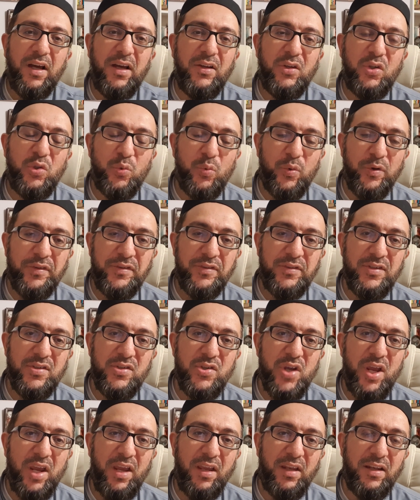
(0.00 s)
towards the
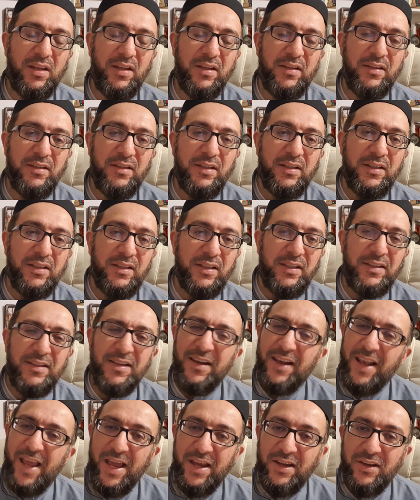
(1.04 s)
shade. And he
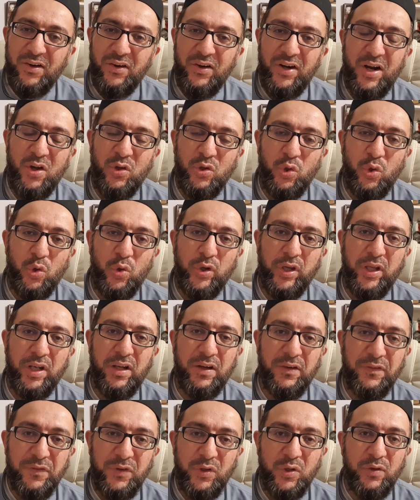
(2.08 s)
didn't hang around long
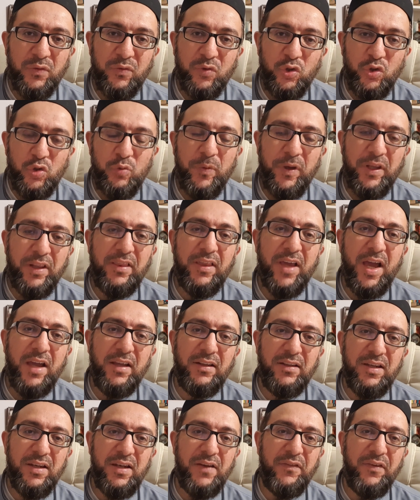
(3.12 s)
enough, for to be
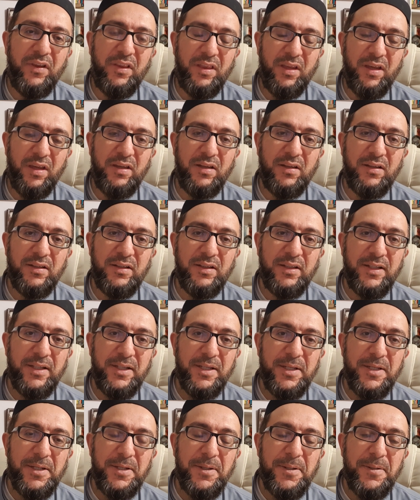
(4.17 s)
thanked and everything.
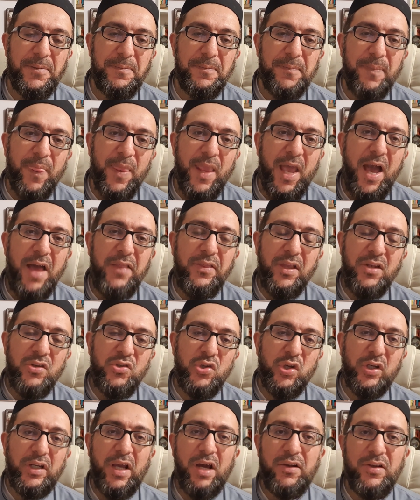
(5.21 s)
And then
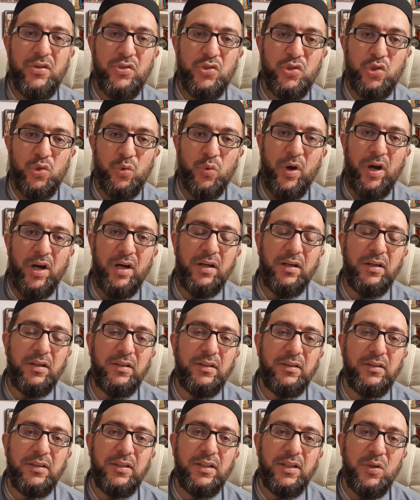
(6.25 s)
check out his
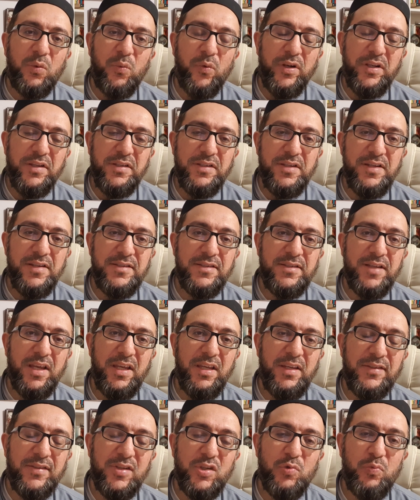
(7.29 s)
dua. What does he say?
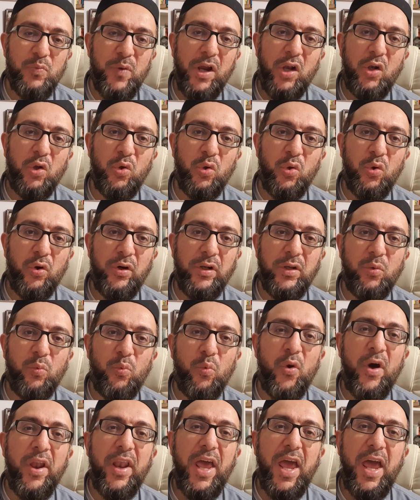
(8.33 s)
He says, my Lord,
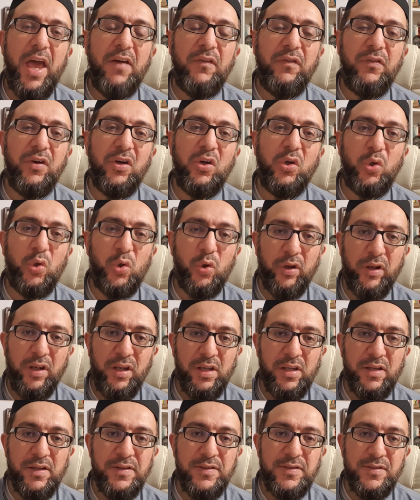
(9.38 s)
whatever
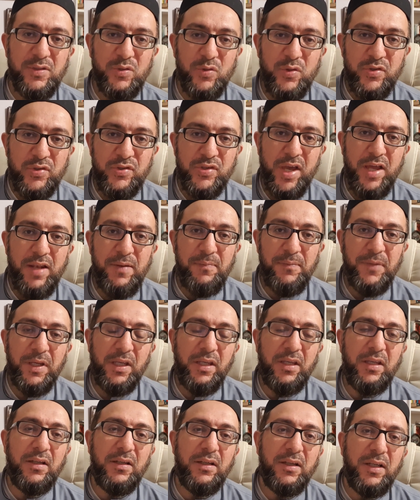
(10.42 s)
goodness you send
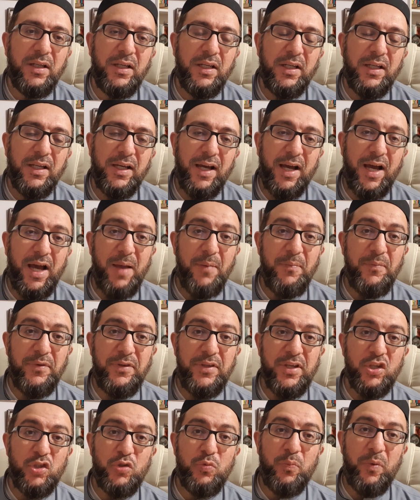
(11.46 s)
me, I'm
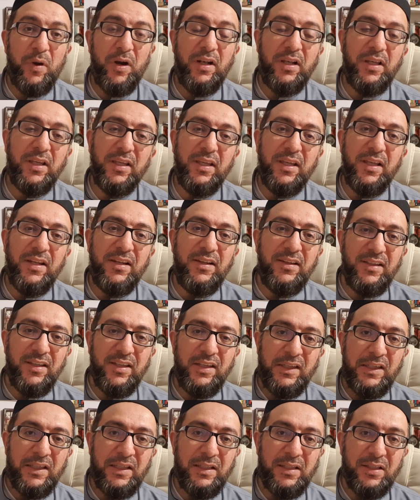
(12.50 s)
desperately in
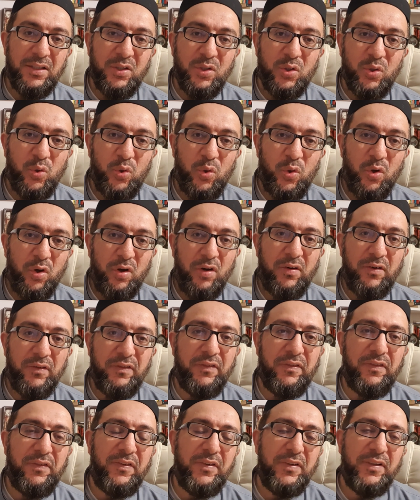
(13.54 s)
need
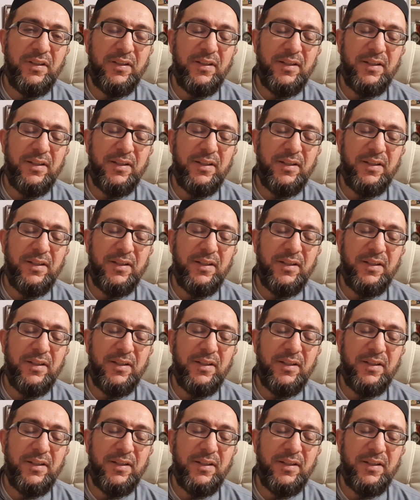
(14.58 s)
of.